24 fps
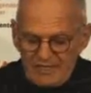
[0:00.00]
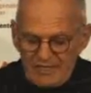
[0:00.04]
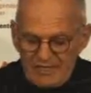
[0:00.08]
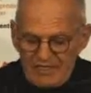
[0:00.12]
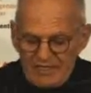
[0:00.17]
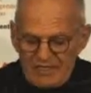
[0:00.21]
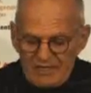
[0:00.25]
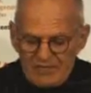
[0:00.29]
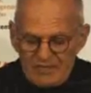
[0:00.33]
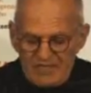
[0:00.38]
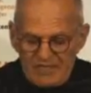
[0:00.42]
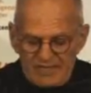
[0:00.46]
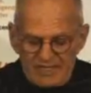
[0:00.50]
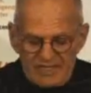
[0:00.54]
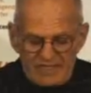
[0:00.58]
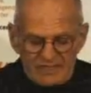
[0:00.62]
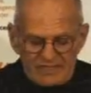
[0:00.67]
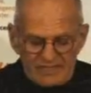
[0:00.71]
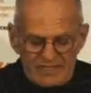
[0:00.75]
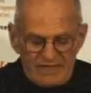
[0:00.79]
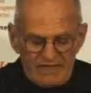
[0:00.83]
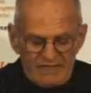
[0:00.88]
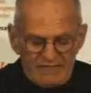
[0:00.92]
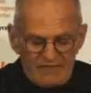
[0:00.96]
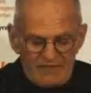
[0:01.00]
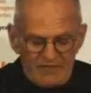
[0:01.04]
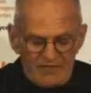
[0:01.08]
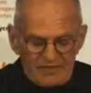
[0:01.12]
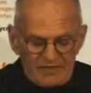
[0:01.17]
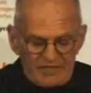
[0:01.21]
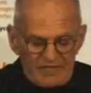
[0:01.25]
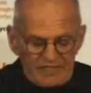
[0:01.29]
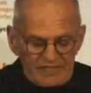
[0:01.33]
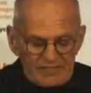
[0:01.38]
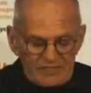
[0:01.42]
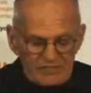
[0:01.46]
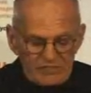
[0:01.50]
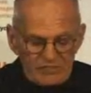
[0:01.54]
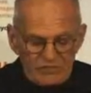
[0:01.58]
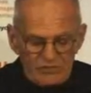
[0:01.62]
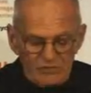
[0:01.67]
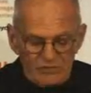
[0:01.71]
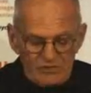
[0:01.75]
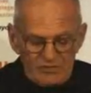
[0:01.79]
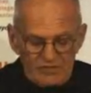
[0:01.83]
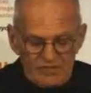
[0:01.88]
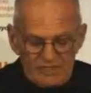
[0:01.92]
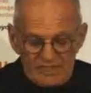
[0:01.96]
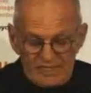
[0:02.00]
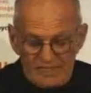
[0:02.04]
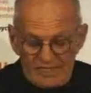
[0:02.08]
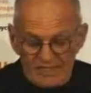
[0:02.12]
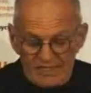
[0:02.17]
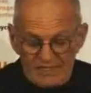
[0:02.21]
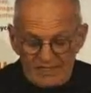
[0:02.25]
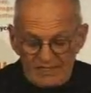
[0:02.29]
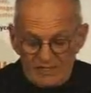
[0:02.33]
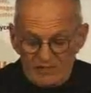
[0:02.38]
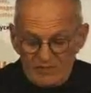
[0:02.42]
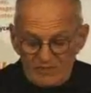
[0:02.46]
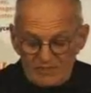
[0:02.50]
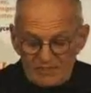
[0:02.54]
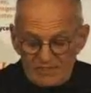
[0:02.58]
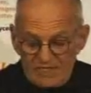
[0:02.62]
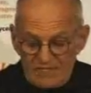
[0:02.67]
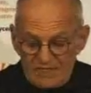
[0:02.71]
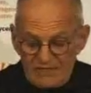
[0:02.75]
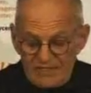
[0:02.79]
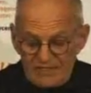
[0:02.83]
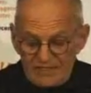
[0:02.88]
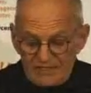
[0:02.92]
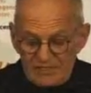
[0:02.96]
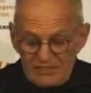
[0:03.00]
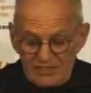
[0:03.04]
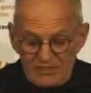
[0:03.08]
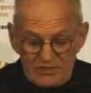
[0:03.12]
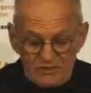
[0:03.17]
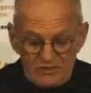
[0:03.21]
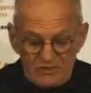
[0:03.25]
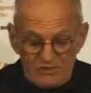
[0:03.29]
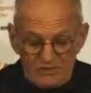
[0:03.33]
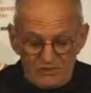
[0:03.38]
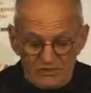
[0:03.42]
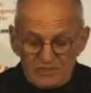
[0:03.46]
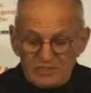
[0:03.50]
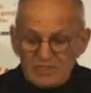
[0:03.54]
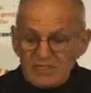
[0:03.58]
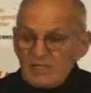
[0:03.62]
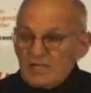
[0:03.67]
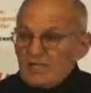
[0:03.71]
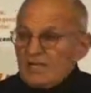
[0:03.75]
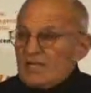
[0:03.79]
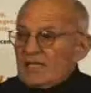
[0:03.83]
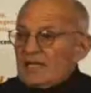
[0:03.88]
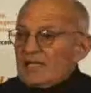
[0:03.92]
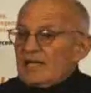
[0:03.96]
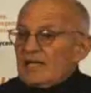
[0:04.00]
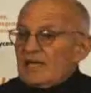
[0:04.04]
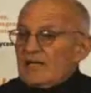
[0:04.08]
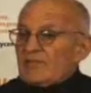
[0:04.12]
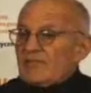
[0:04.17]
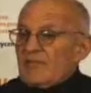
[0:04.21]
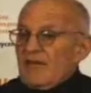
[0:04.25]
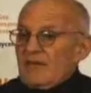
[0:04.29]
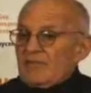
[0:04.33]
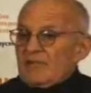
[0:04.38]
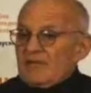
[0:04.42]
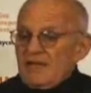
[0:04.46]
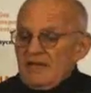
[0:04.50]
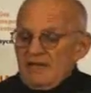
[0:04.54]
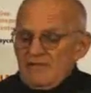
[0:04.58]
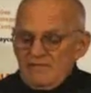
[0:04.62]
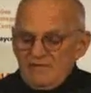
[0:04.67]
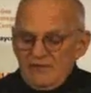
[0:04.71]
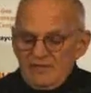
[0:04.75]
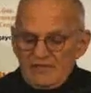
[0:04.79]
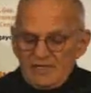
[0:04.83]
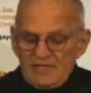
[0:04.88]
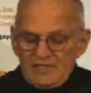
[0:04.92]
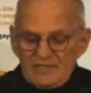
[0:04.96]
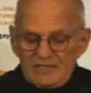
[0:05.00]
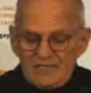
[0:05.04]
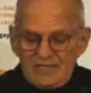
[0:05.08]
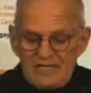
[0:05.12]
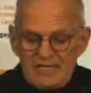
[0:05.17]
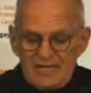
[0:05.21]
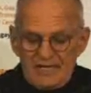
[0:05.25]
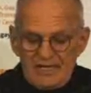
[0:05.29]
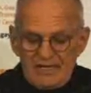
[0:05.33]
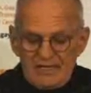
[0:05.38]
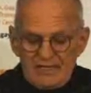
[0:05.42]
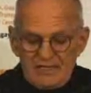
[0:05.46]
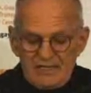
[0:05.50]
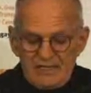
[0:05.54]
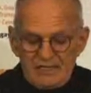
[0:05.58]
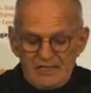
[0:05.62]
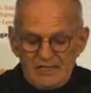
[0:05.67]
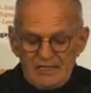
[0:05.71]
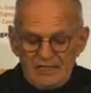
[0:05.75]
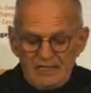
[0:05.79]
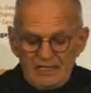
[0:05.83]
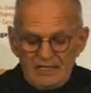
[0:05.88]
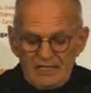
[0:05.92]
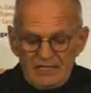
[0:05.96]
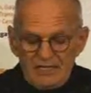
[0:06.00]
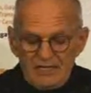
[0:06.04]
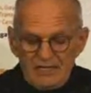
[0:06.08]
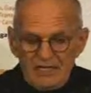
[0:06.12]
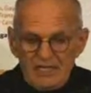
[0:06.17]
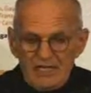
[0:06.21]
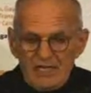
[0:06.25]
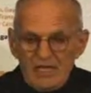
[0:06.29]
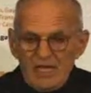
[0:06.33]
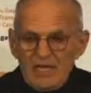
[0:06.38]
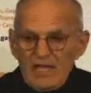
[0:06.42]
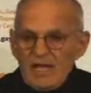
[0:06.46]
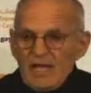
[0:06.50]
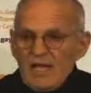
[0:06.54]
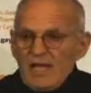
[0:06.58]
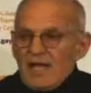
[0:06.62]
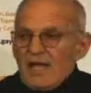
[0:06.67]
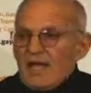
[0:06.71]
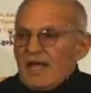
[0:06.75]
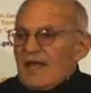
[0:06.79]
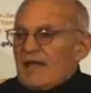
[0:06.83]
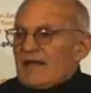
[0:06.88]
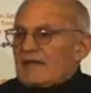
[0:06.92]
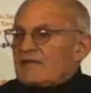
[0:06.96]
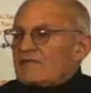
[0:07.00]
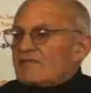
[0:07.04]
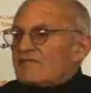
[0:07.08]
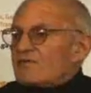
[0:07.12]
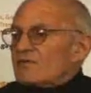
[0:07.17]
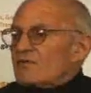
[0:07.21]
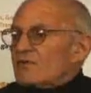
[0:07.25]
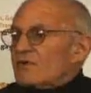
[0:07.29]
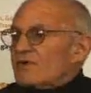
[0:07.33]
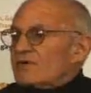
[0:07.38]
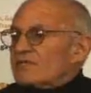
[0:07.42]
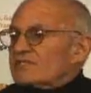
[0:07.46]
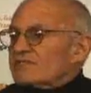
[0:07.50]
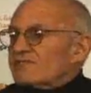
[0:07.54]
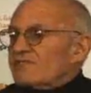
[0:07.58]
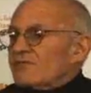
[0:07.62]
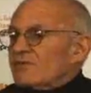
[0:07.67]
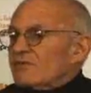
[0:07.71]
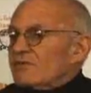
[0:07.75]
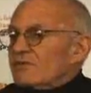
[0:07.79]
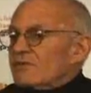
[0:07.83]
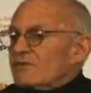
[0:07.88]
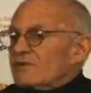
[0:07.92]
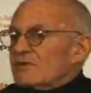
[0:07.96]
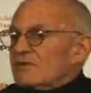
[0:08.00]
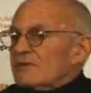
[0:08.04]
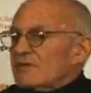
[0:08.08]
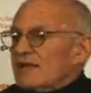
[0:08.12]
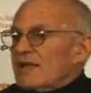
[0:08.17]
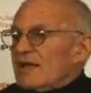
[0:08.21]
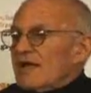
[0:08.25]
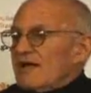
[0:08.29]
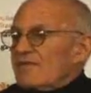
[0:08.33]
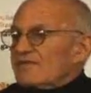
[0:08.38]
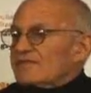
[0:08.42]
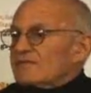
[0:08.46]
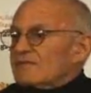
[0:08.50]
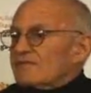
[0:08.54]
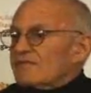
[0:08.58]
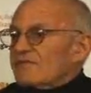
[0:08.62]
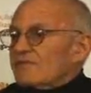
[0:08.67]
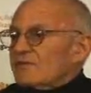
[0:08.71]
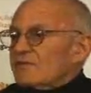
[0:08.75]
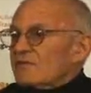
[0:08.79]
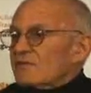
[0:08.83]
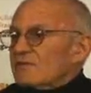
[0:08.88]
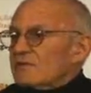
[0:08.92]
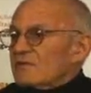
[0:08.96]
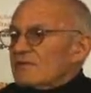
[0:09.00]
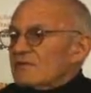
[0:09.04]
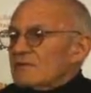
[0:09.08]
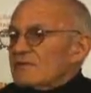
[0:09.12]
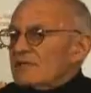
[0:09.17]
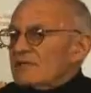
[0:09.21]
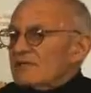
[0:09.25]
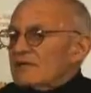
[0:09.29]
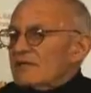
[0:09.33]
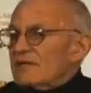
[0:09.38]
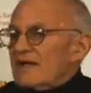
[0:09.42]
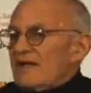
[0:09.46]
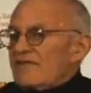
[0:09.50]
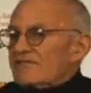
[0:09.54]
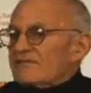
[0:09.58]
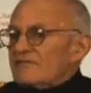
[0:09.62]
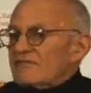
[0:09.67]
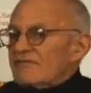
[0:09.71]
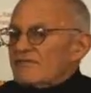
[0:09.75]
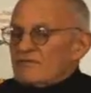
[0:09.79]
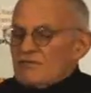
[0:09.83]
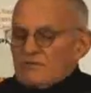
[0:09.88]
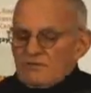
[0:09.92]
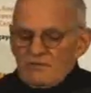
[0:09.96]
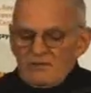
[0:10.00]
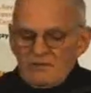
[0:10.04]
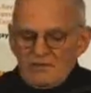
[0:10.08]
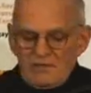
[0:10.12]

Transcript: because they felt they soon would be dead and there was nothing to lose and maybe everything to gain. And of course, funeral after funeral after funeral.